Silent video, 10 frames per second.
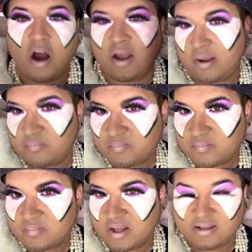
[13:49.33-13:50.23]
Okay,
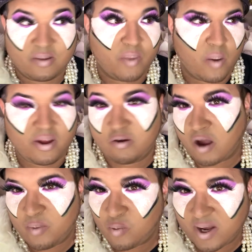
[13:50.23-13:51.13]
the moment you
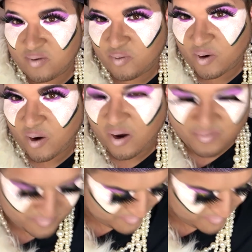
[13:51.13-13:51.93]
all been waiting for, girl.